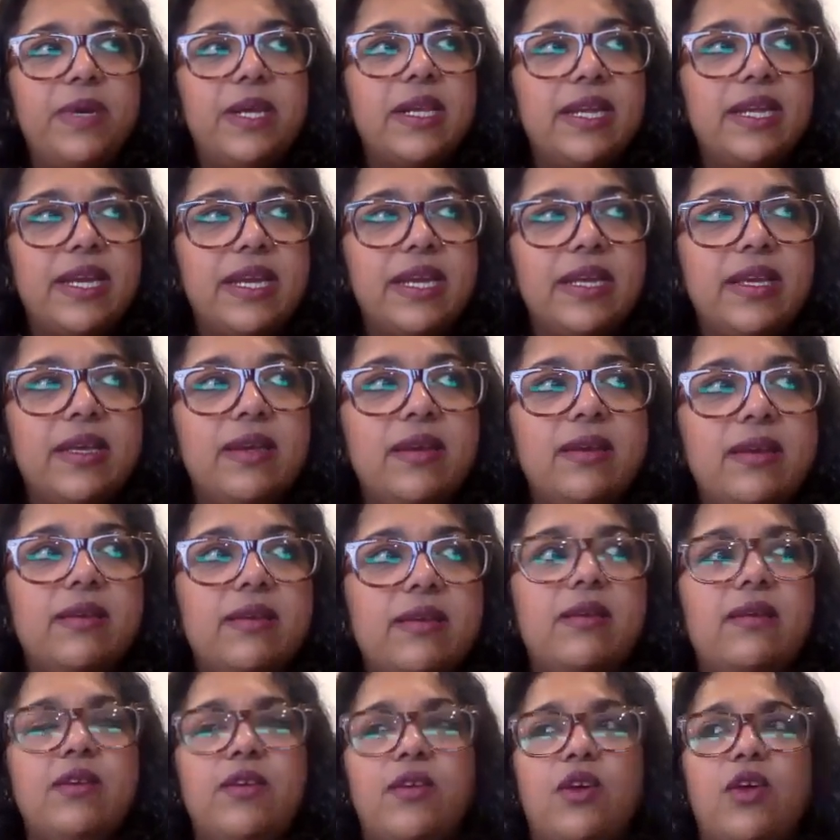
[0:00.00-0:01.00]

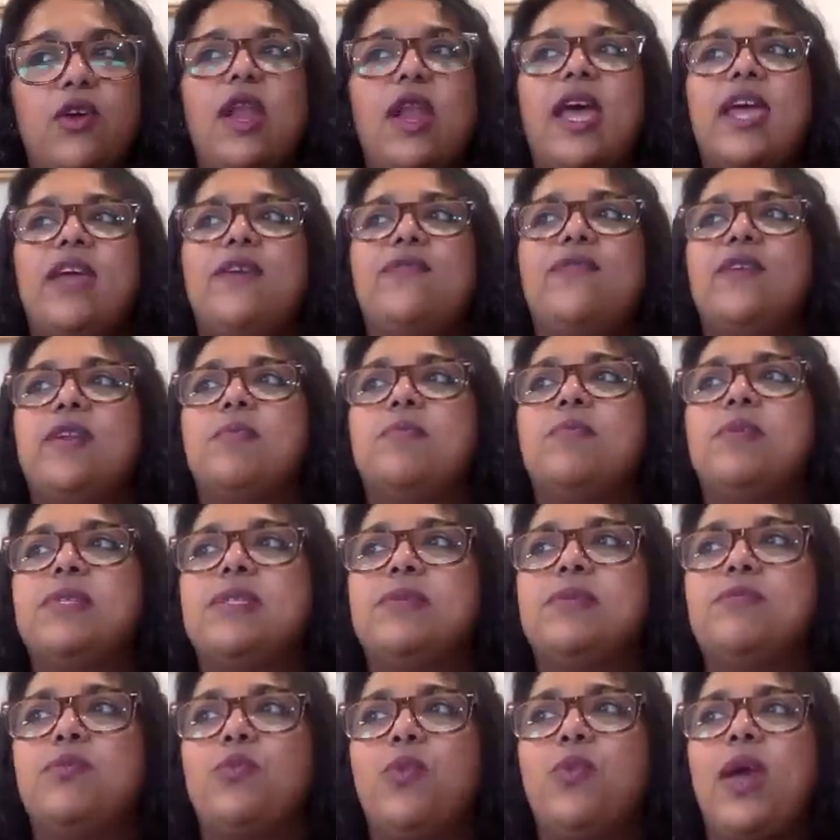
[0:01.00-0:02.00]
building your life in a
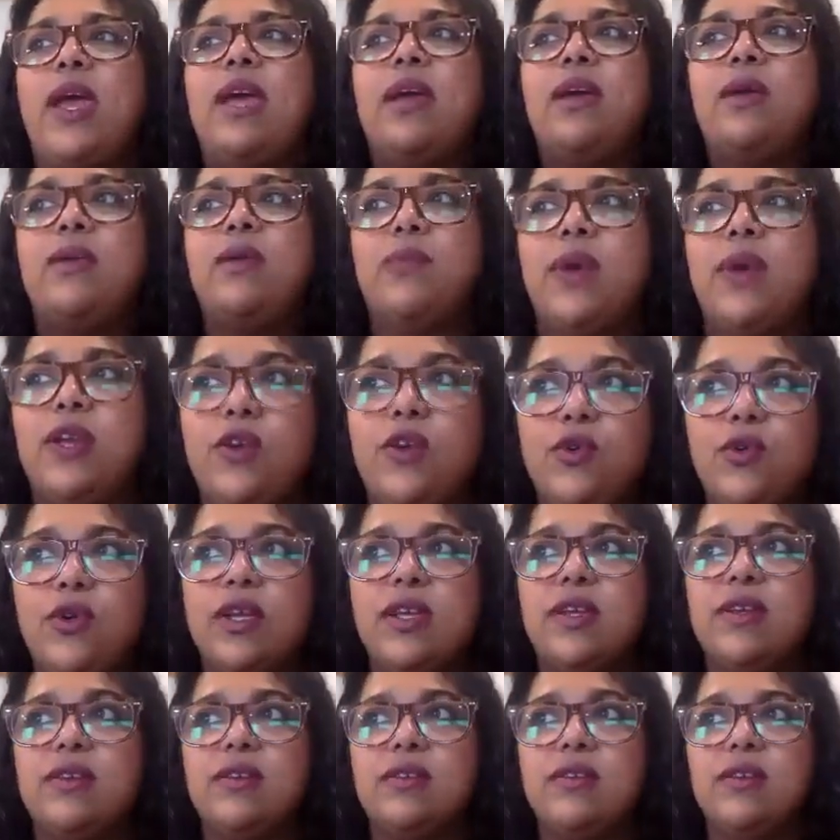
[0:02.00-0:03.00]
way where you
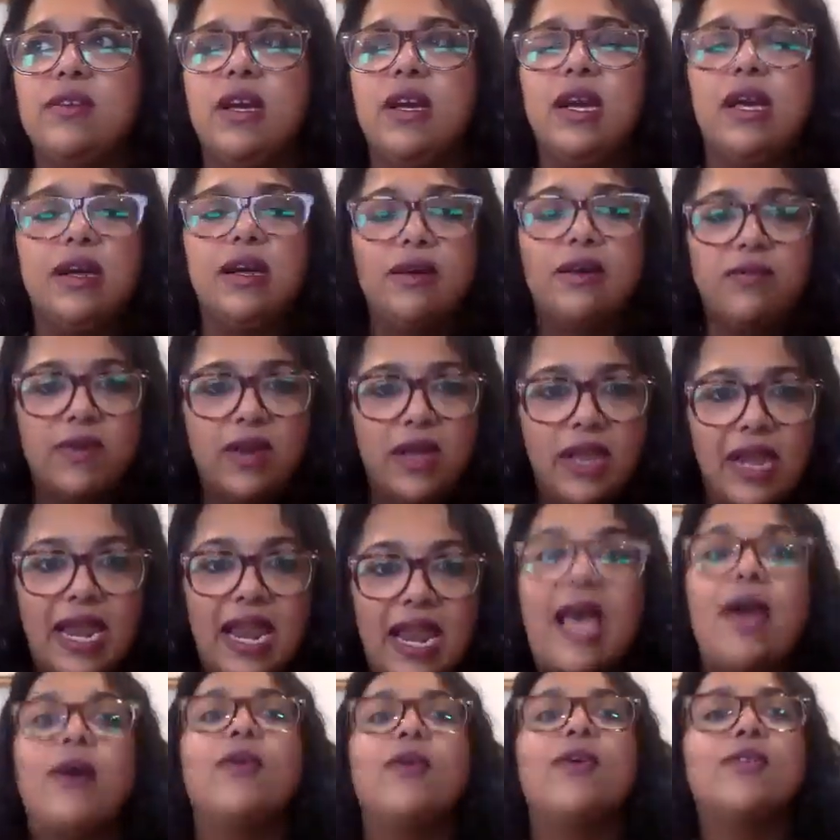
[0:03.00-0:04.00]
can
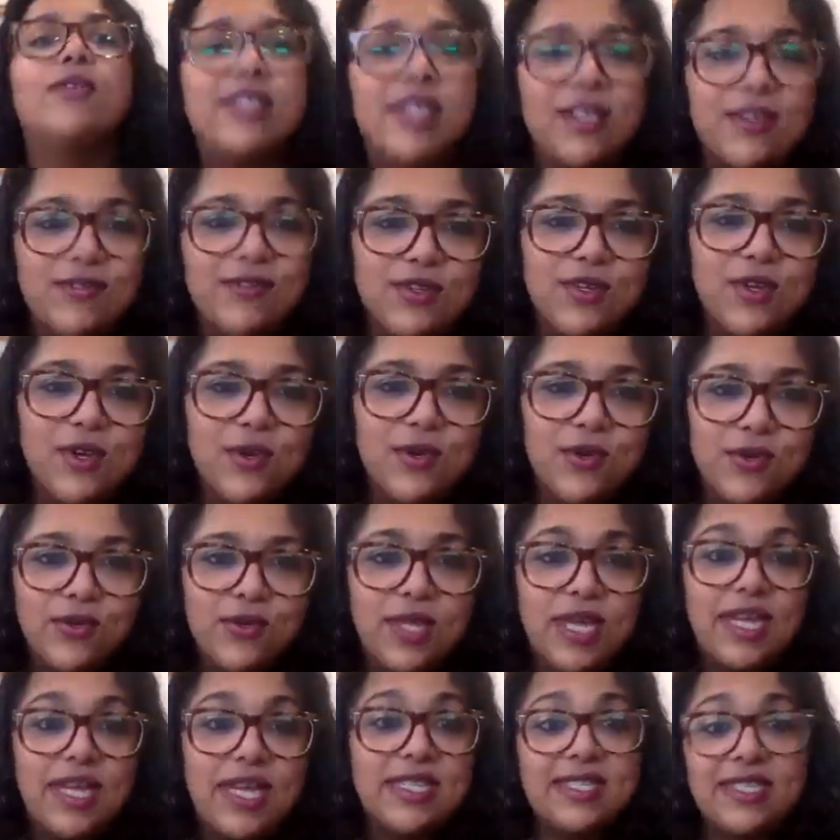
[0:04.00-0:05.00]
allow yourself to go
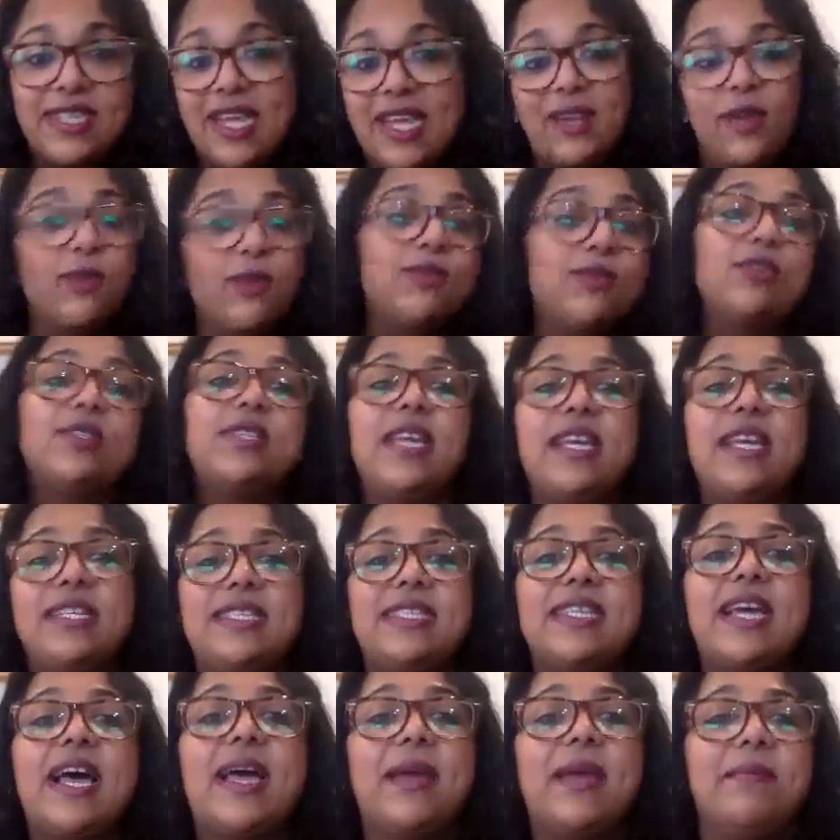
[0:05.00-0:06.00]
do that. And that also
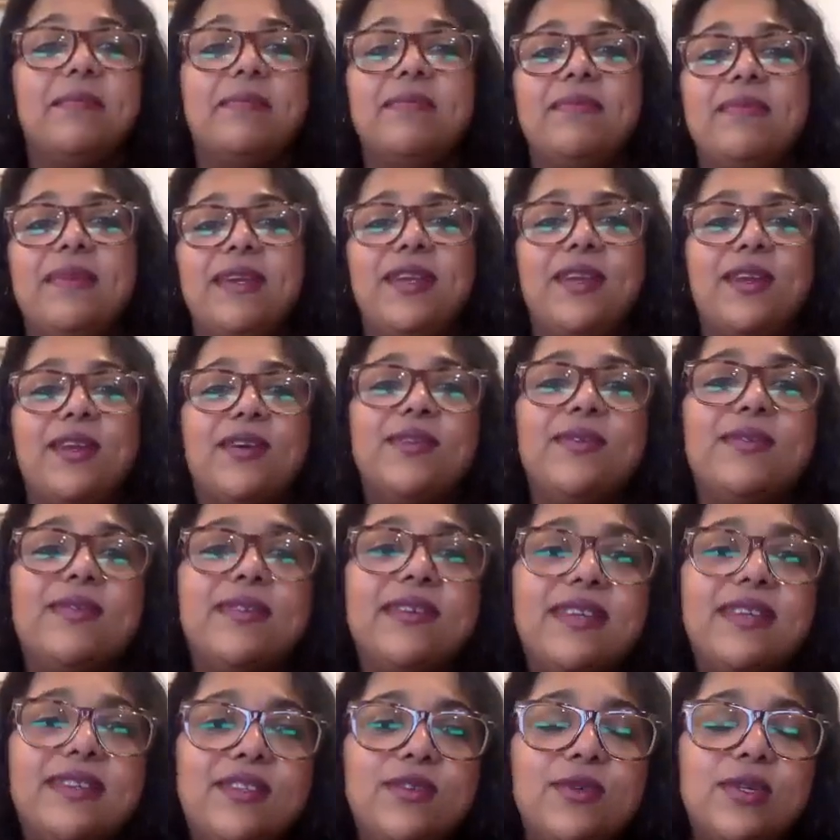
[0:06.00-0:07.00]
takes time, you
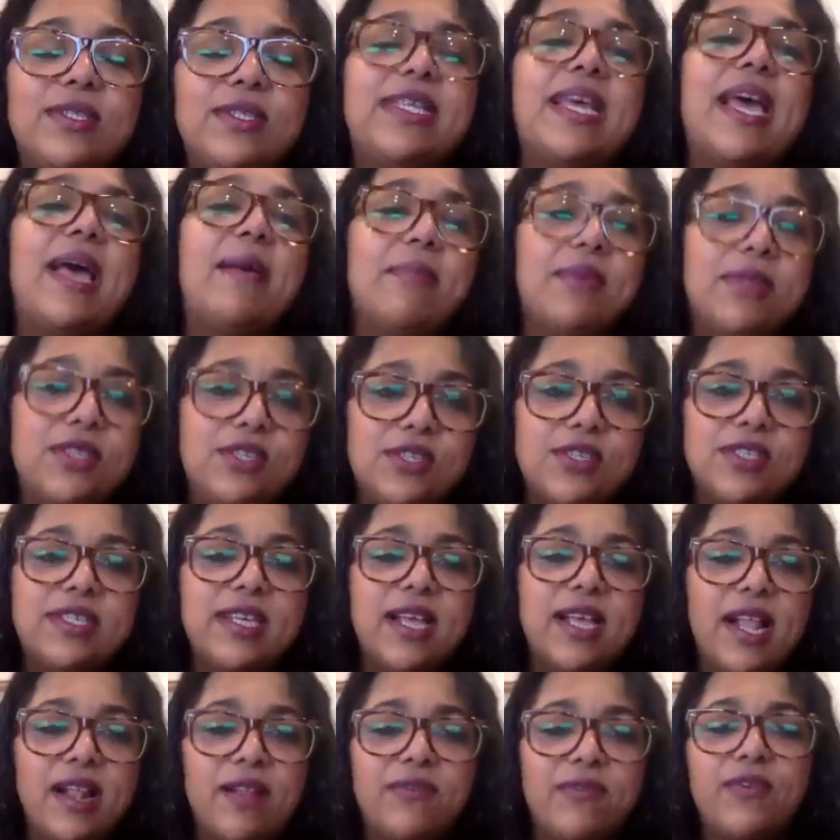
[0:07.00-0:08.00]
know, to establish
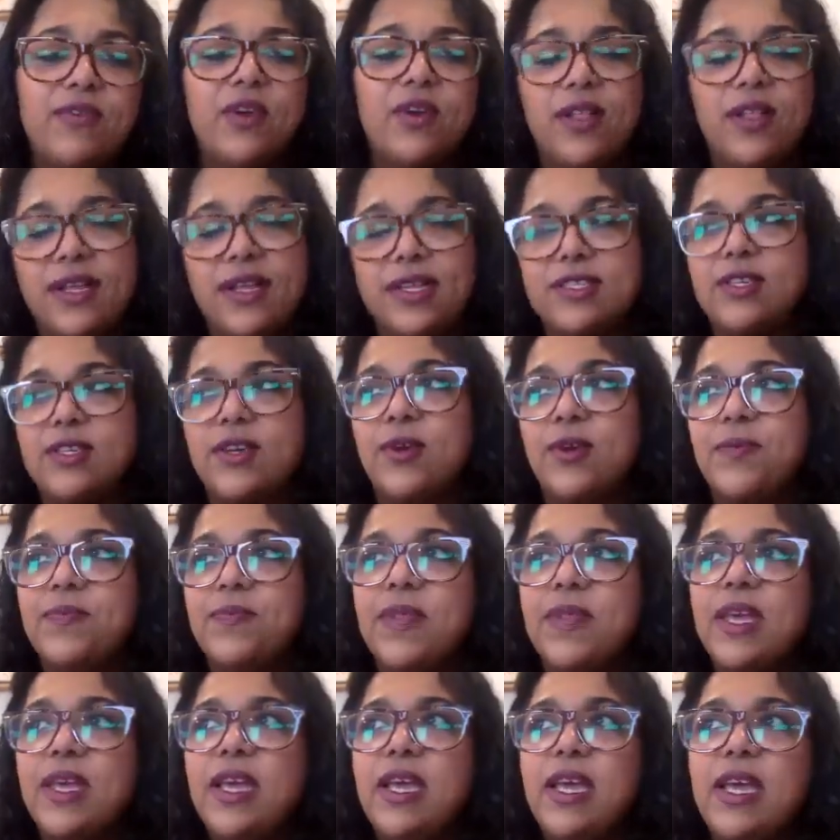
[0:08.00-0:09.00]
yourself and all that.
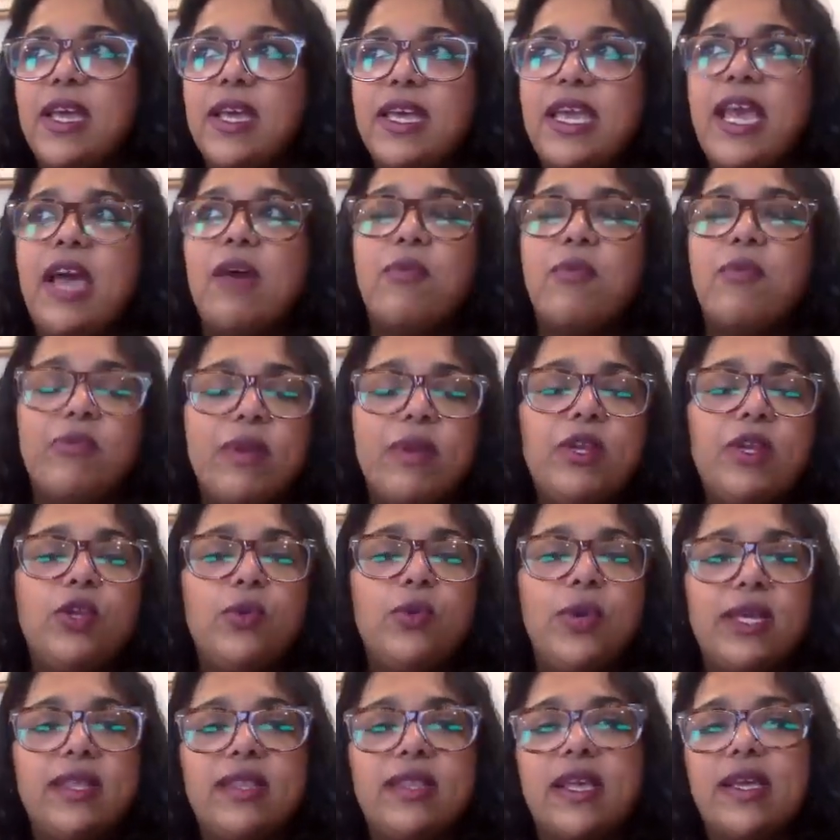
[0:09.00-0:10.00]
So yeah, we've been
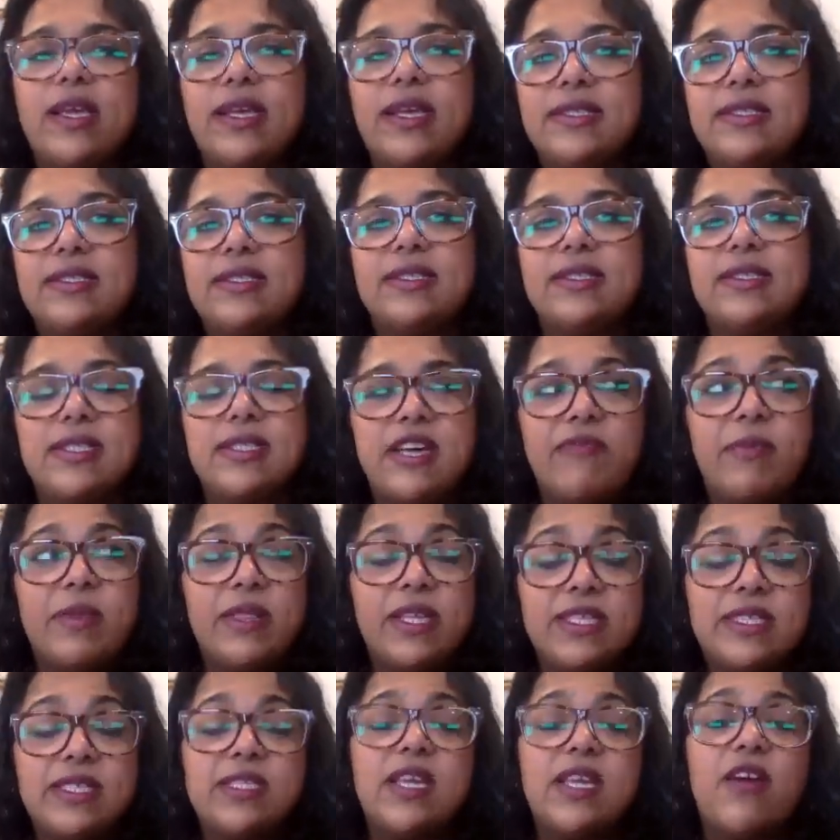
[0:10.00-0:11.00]
doing things and stuff,
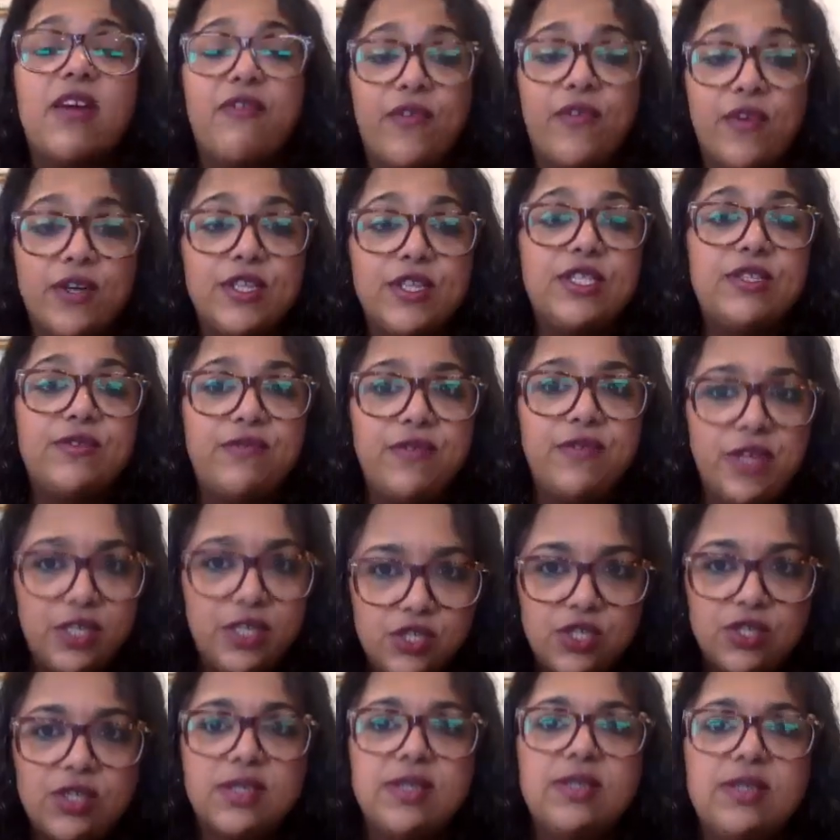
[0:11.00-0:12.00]
but this is our first
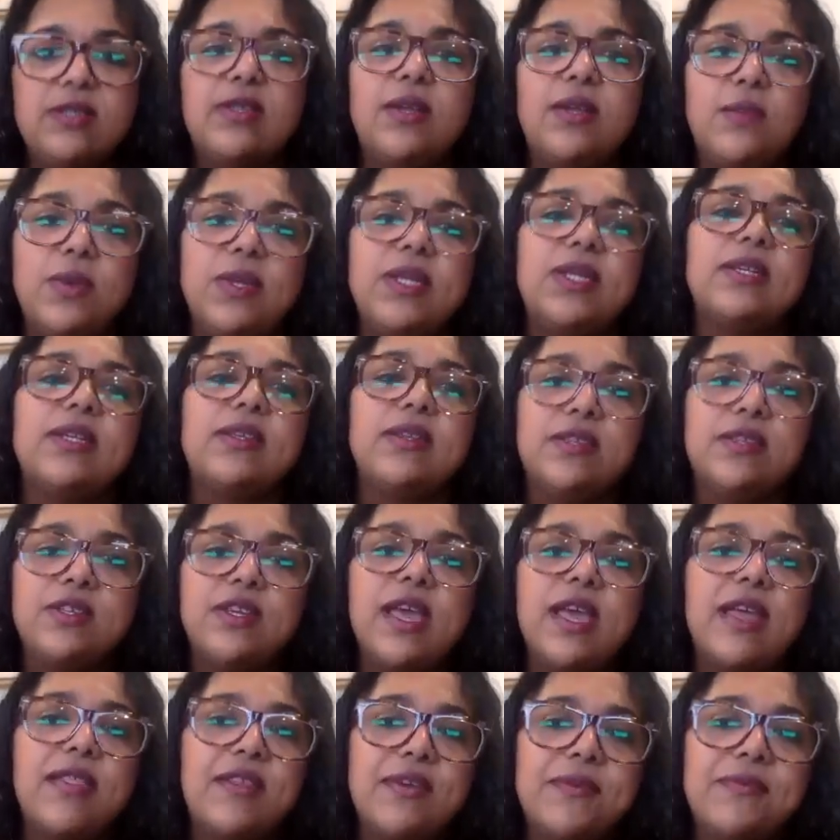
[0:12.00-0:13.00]
feature that we did
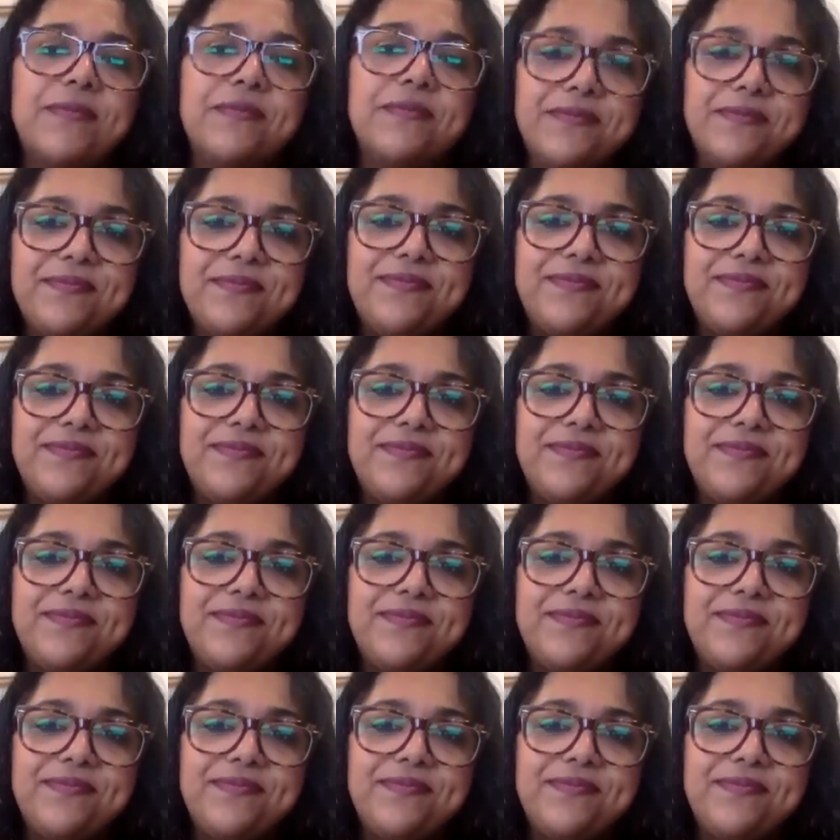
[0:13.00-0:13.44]
together.